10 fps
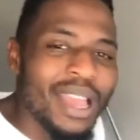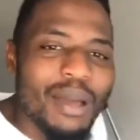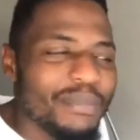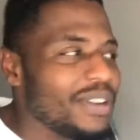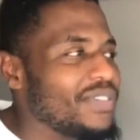
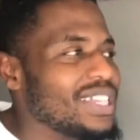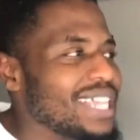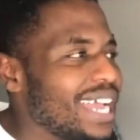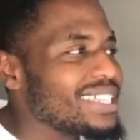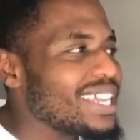Previous
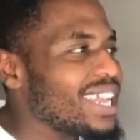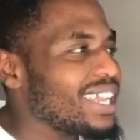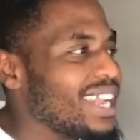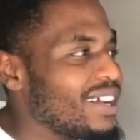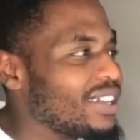high taken
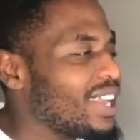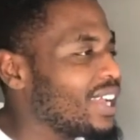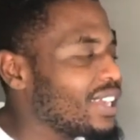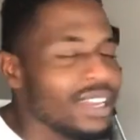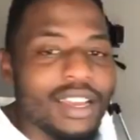out. Like,
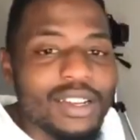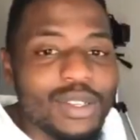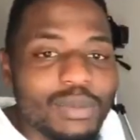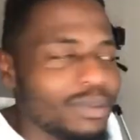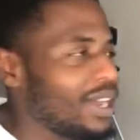
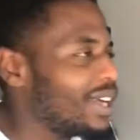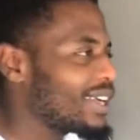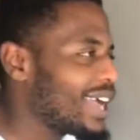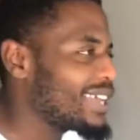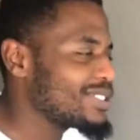
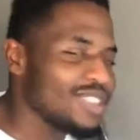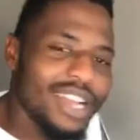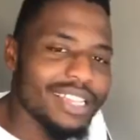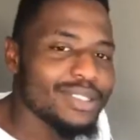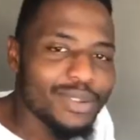guys, you
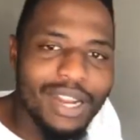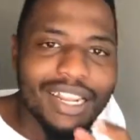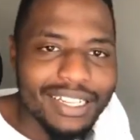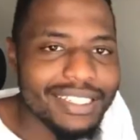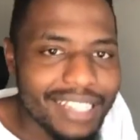guys don't
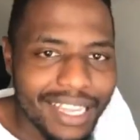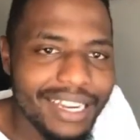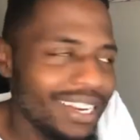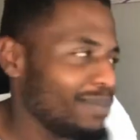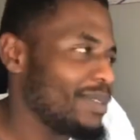understand.
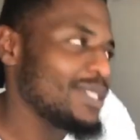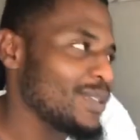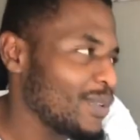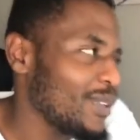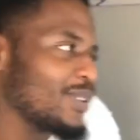Let me show
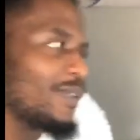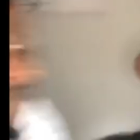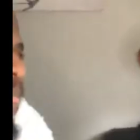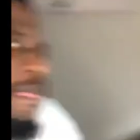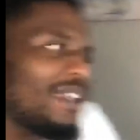you.
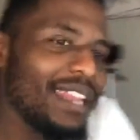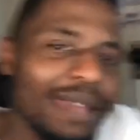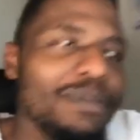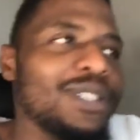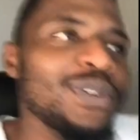Let
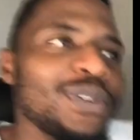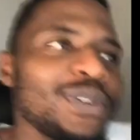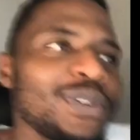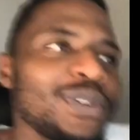me show you